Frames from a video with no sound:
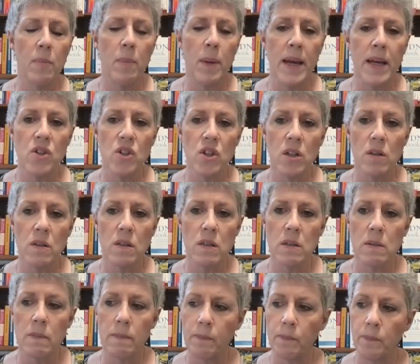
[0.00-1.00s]

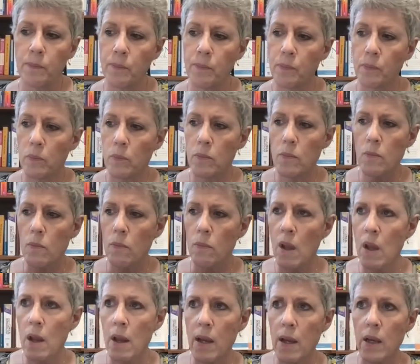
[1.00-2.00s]
patients,
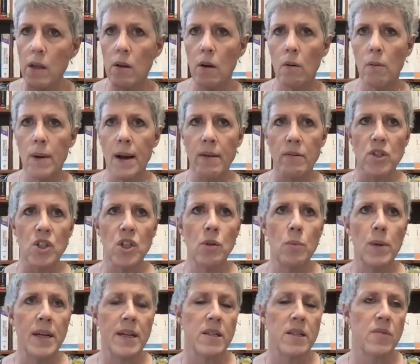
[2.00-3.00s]
you know, around
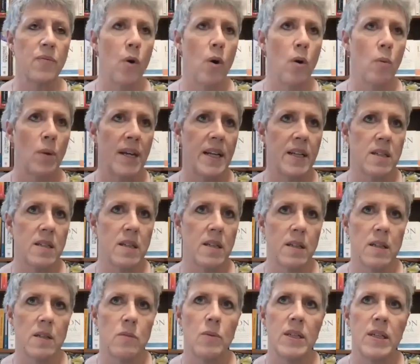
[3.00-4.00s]
2 weeks, 4 weeks,
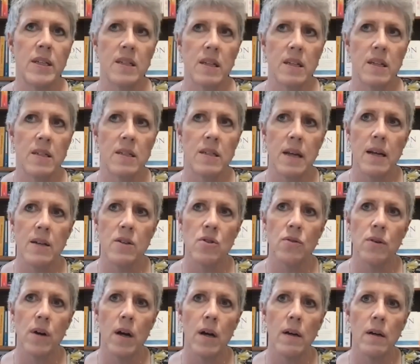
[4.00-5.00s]
6 weeks, et
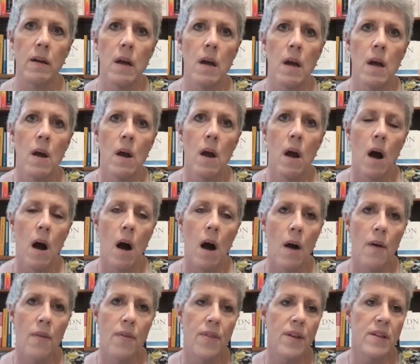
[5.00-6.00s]
cetera,
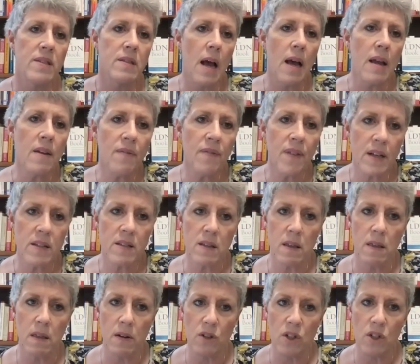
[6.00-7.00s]
the side effects that
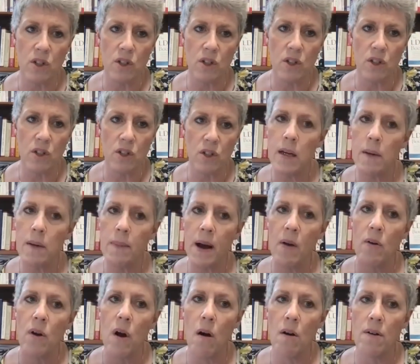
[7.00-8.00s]
they're talking about
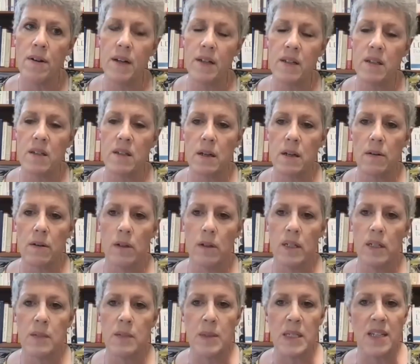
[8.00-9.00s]
aren't necessarily
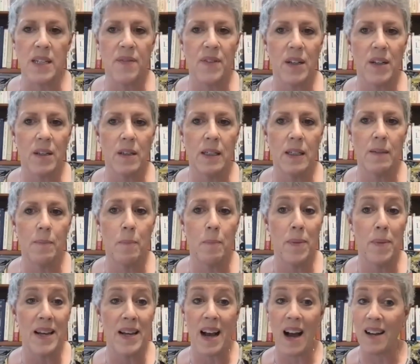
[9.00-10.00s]
specifically
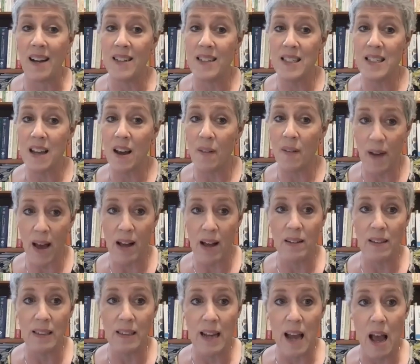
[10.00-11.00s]
because of
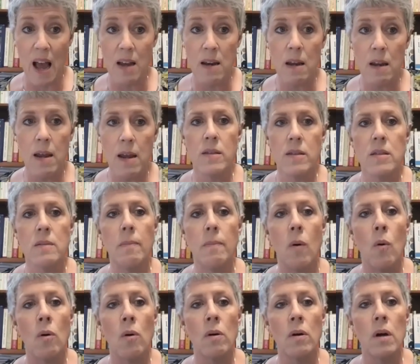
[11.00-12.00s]
LDN. It's
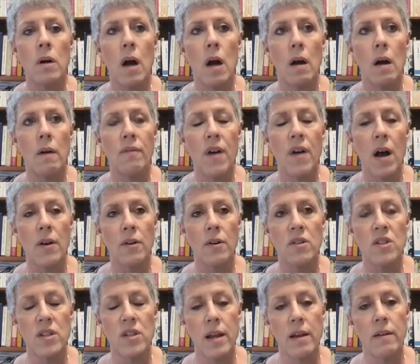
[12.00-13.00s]
more of
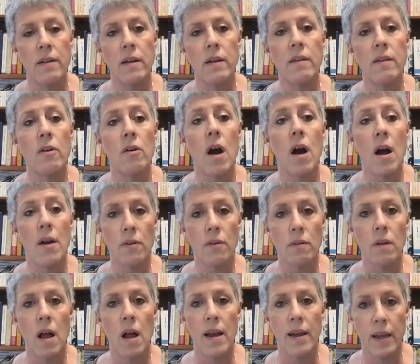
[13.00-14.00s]
understanding their
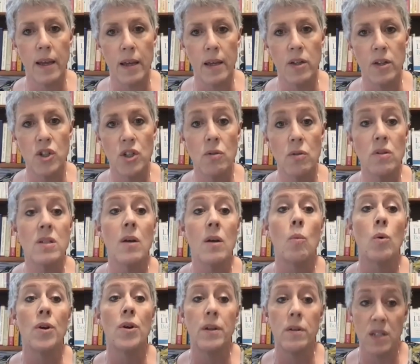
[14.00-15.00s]
underlying issues that
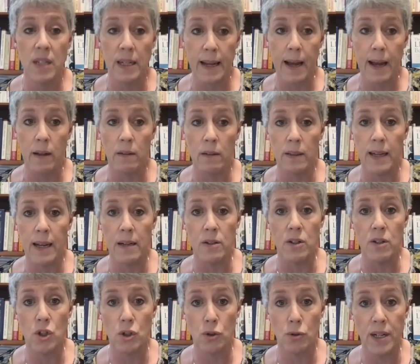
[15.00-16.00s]
we're using LDN
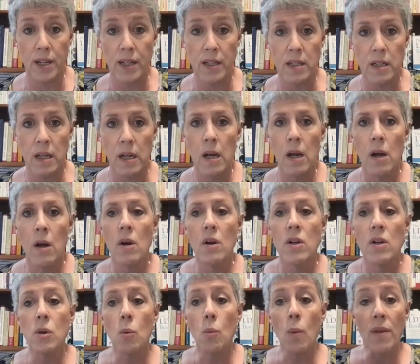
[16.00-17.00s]
to treat.
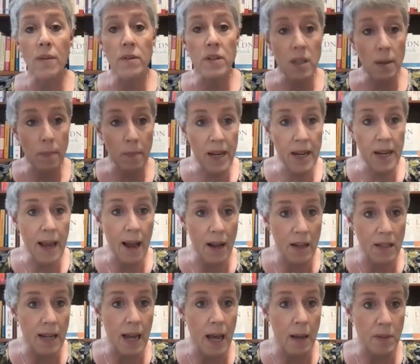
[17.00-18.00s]
So whether somebody
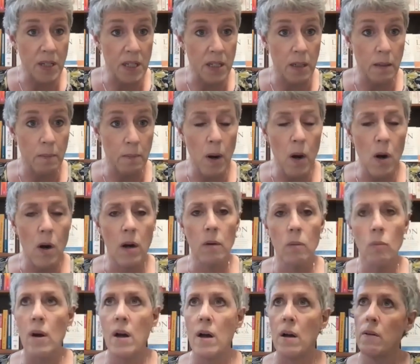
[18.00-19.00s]
has Epstein-Barr,
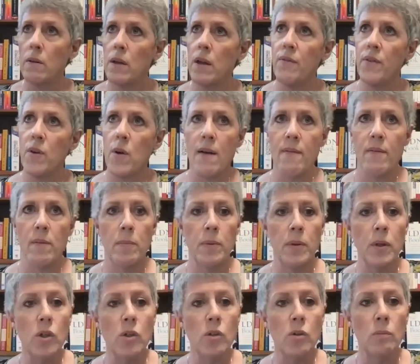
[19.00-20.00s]
well, if you have a
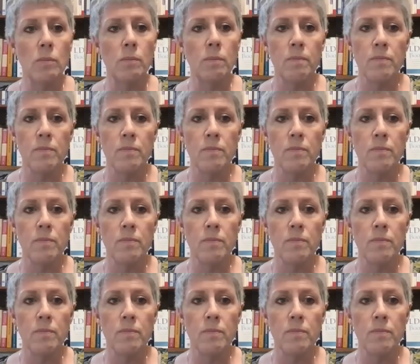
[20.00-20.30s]
bloom,